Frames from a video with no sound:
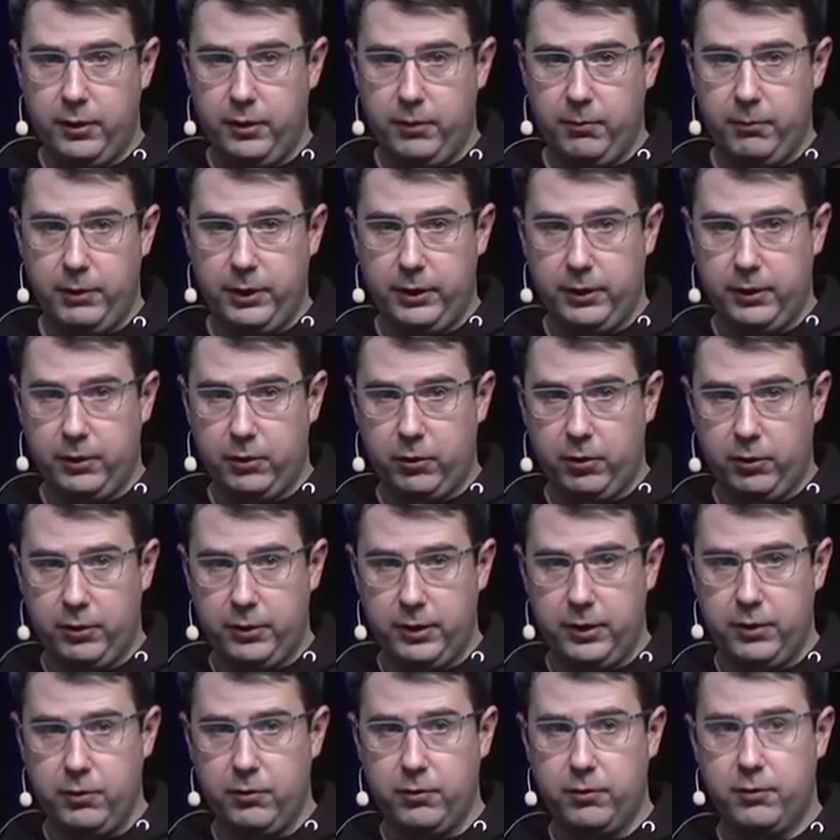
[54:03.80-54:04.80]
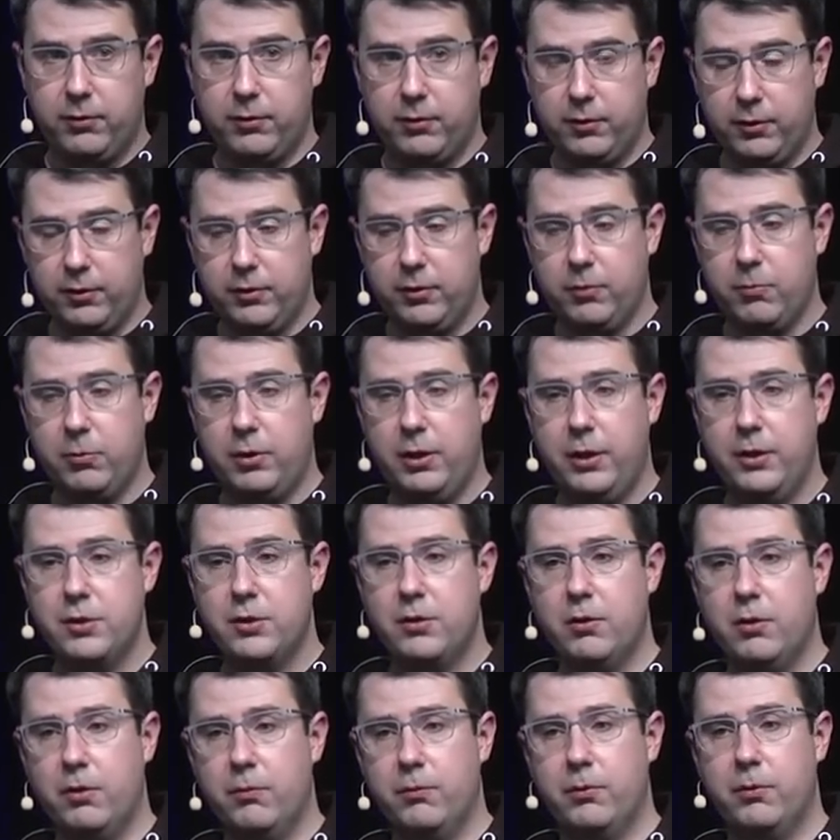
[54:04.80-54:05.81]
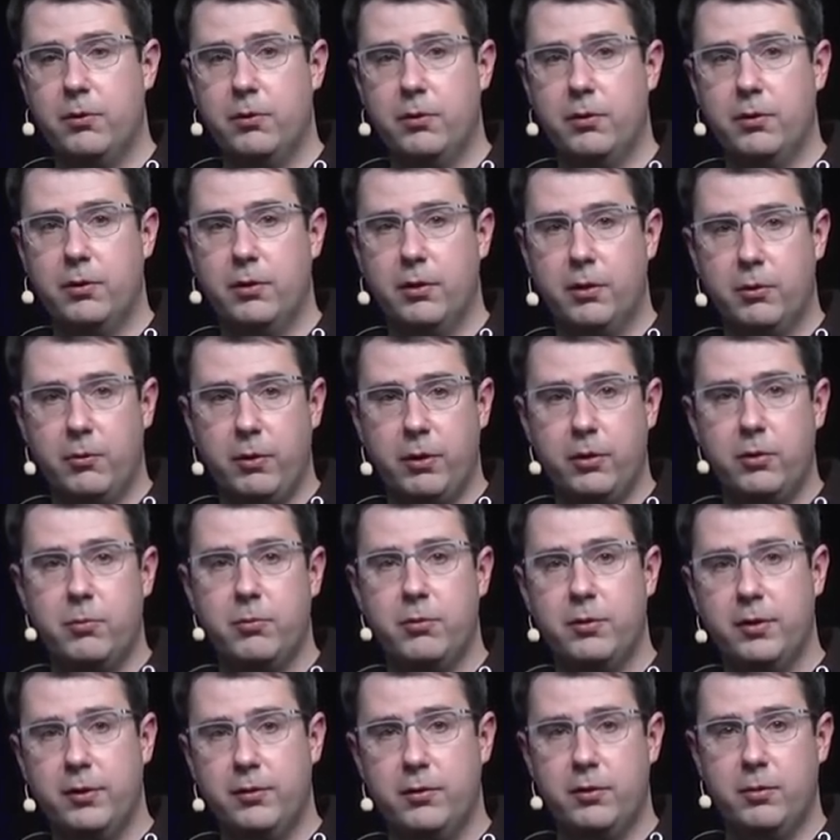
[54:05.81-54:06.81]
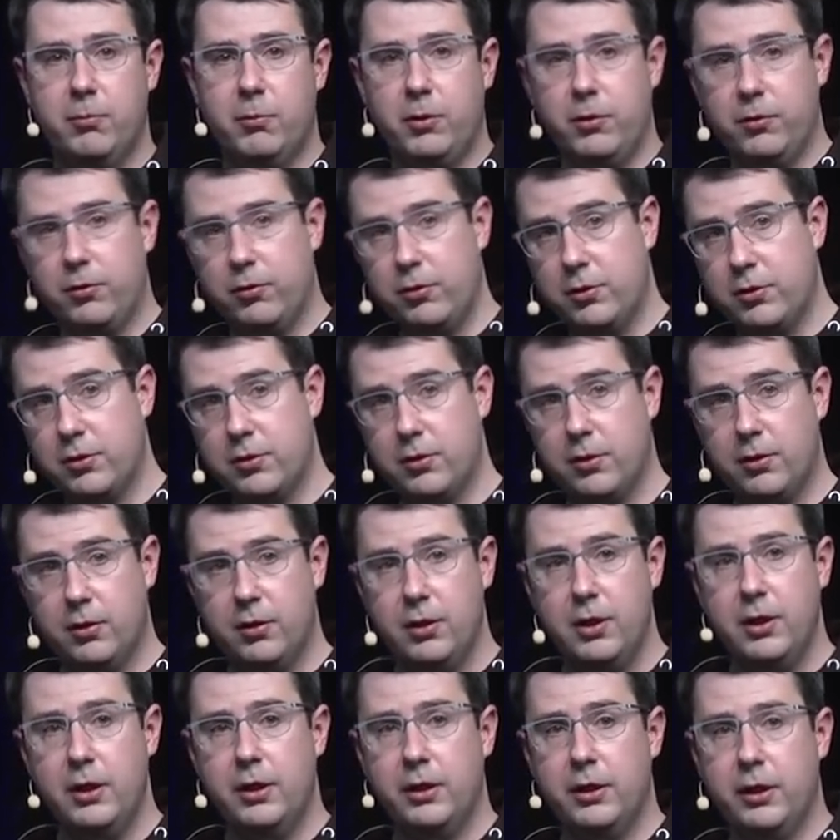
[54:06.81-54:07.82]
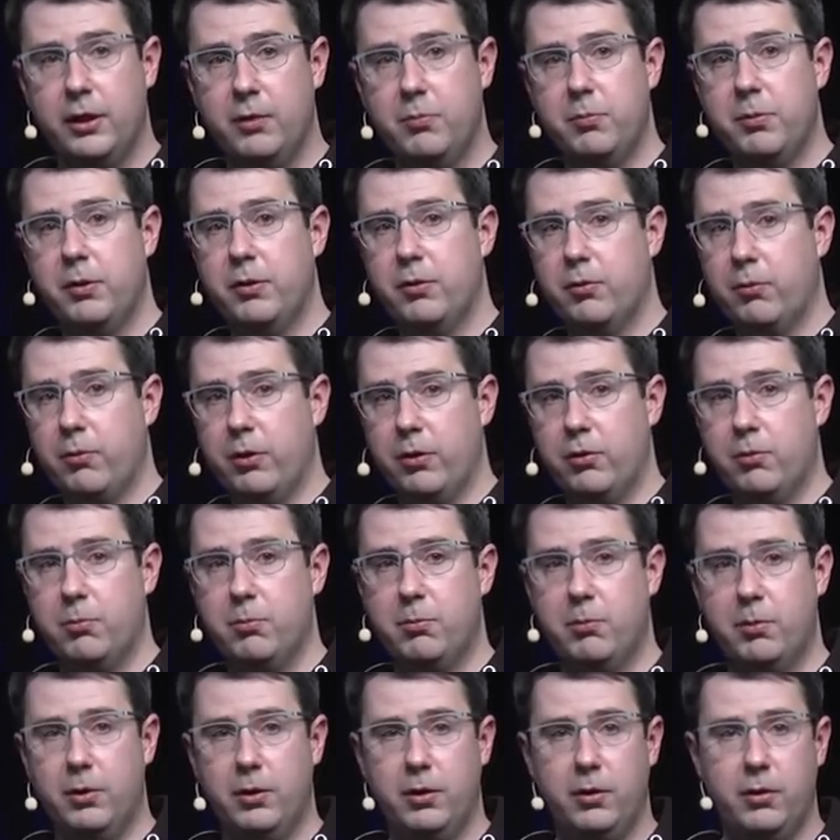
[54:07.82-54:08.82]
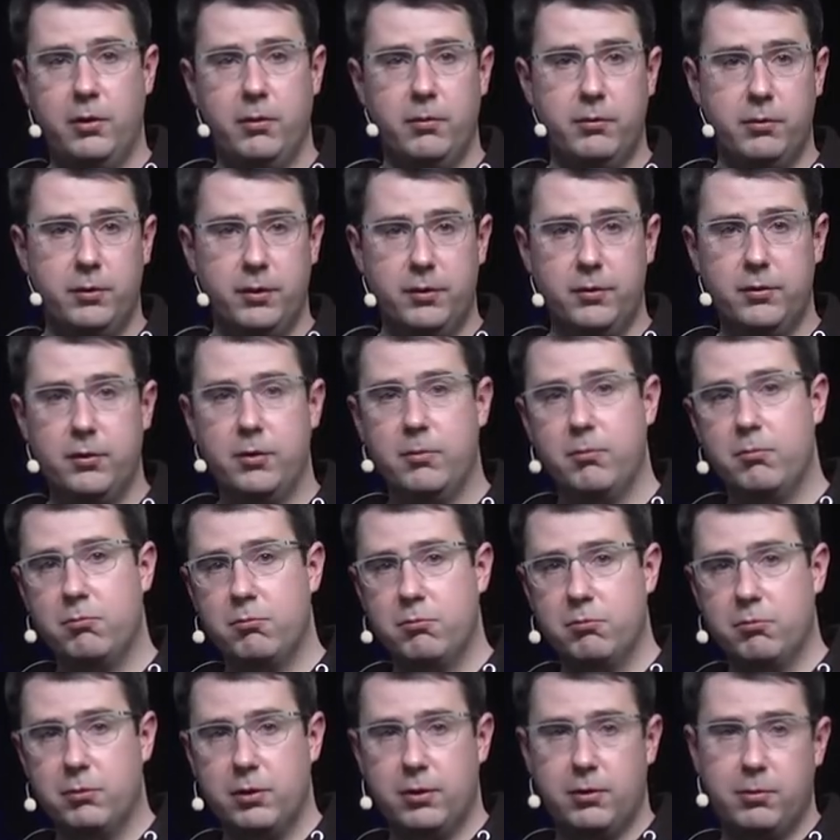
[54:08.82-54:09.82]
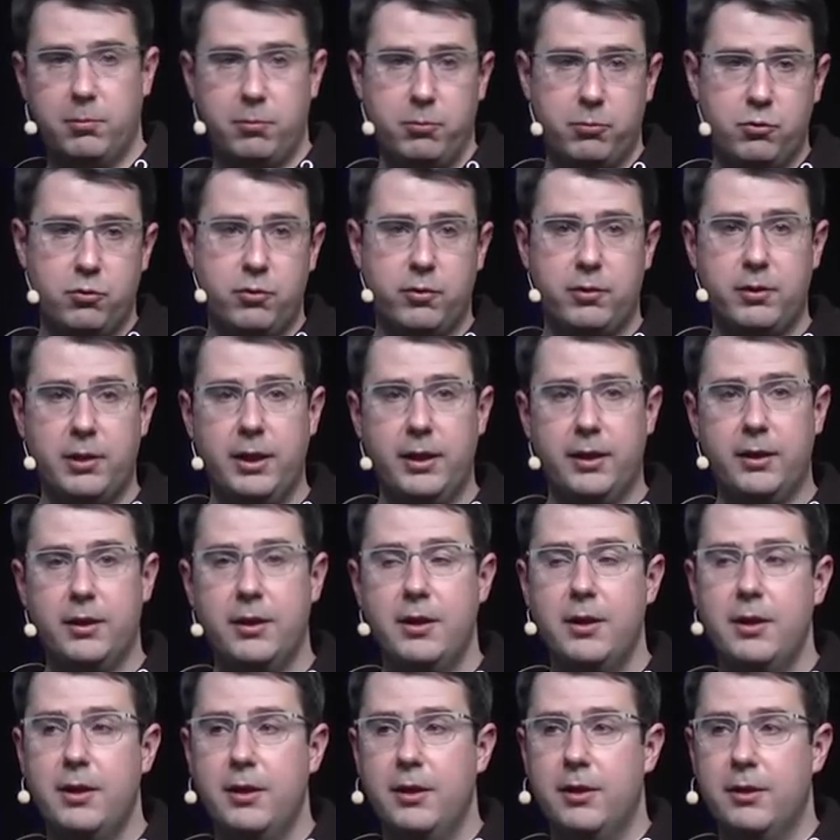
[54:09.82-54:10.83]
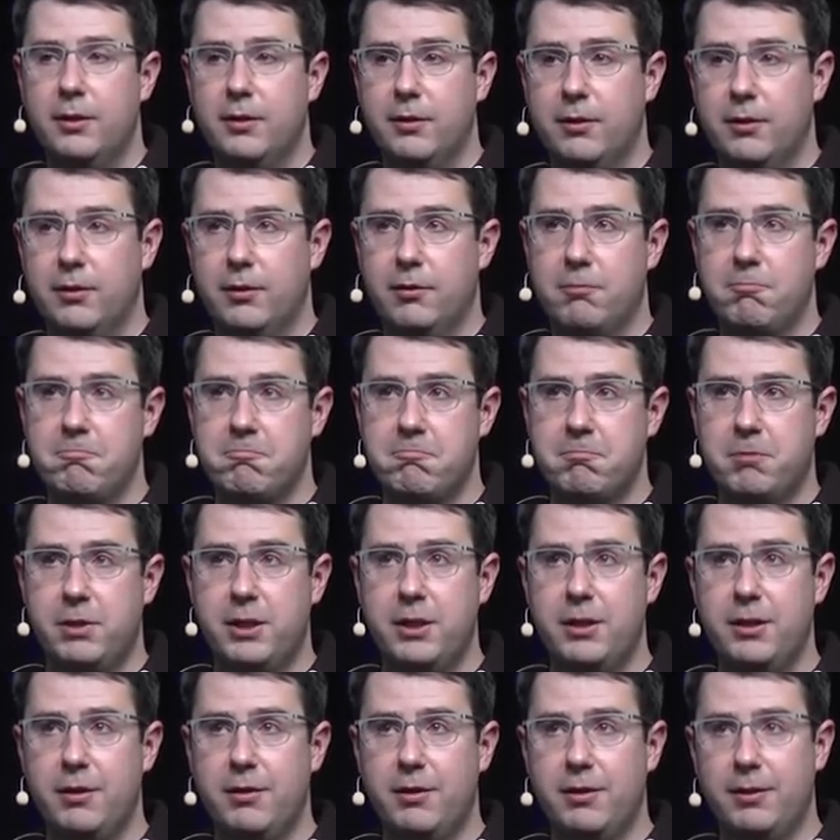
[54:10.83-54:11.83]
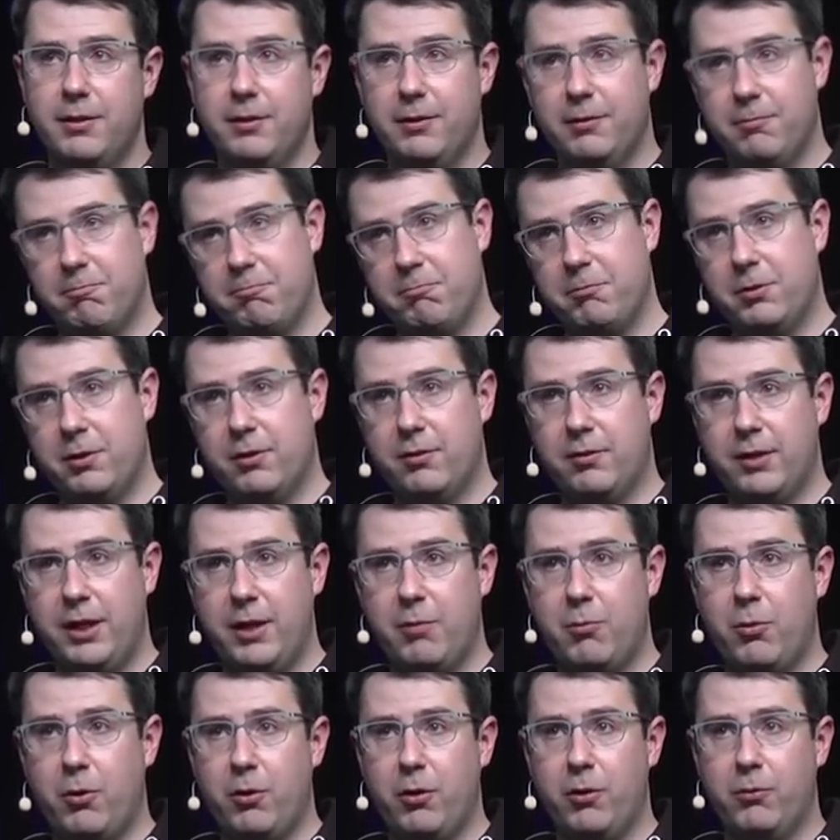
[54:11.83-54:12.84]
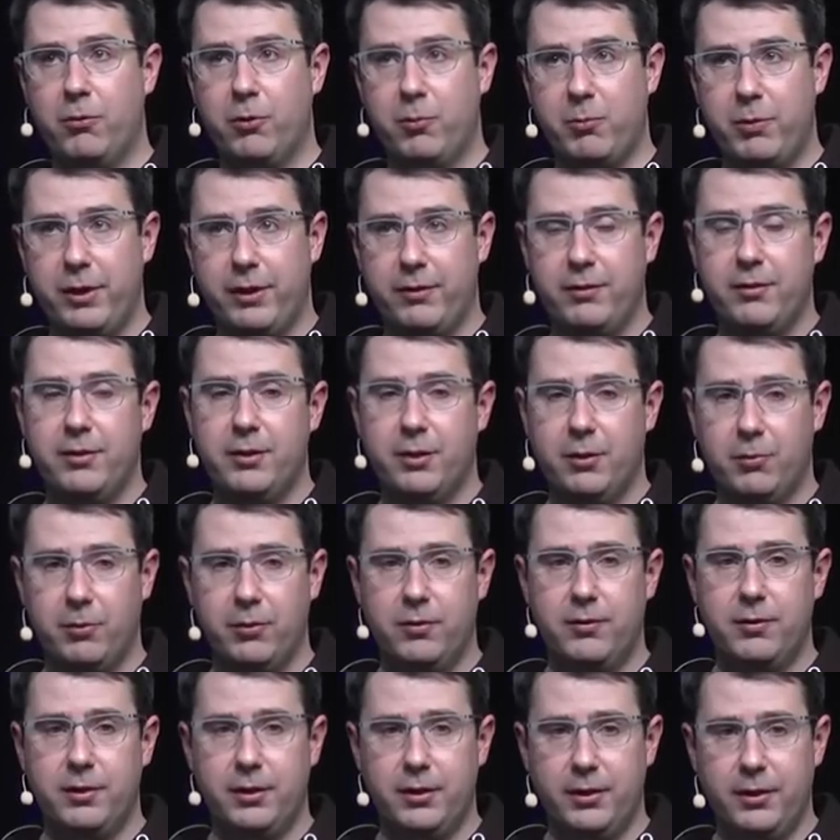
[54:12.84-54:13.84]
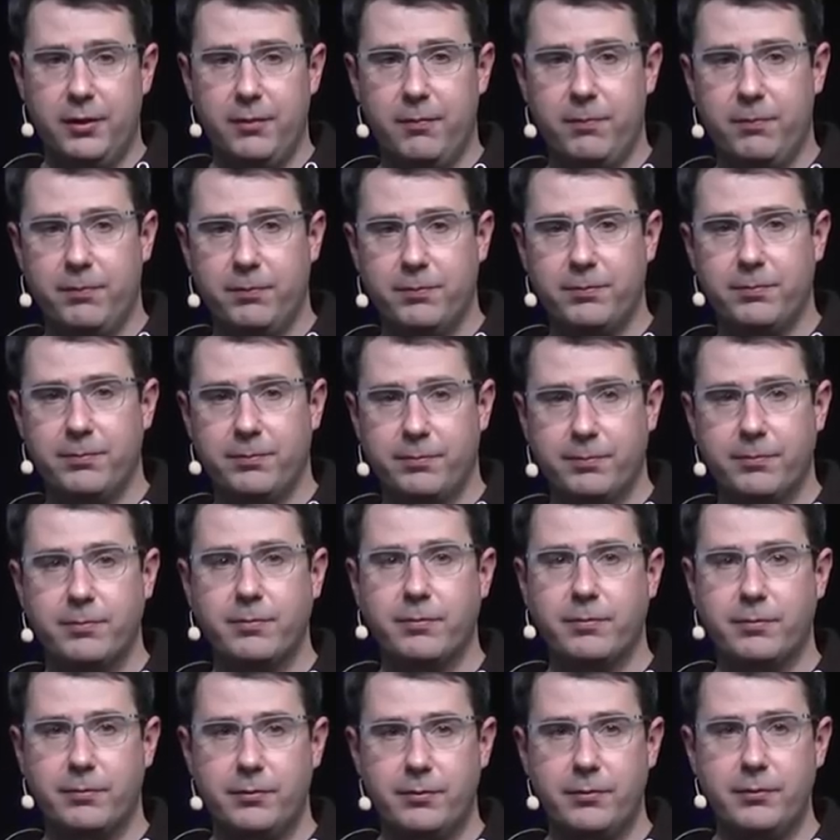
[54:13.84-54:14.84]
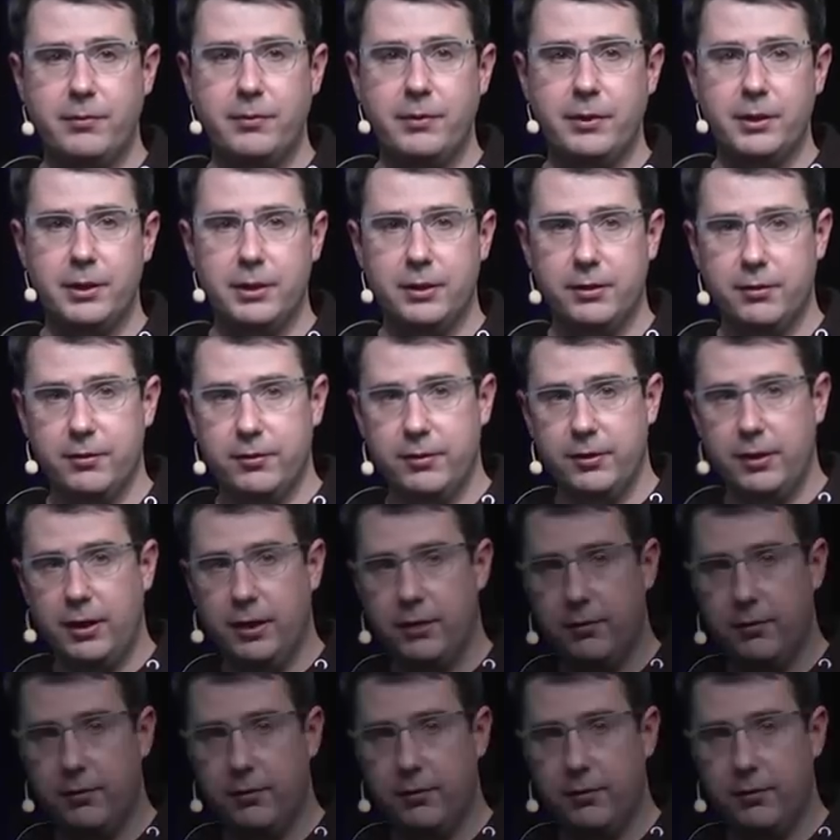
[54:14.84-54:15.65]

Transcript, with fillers: um, like a continuous uh, simulation of a quantum system on such a gate-based quantum uh, system. It's just like the linear, li the same order of complexity, I would say. Yeah. Does that